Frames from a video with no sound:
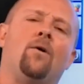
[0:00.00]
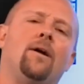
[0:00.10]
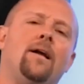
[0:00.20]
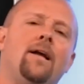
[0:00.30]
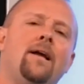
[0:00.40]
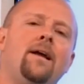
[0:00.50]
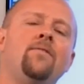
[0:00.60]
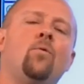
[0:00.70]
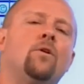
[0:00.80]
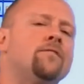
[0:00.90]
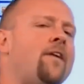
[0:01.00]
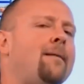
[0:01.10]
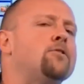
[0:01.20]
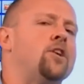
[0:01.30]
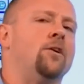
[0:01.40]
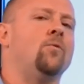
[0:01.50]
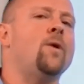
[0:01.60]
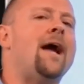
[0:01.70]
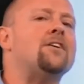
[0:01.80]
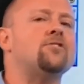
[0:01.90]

Now, in the world of Fibre Channel,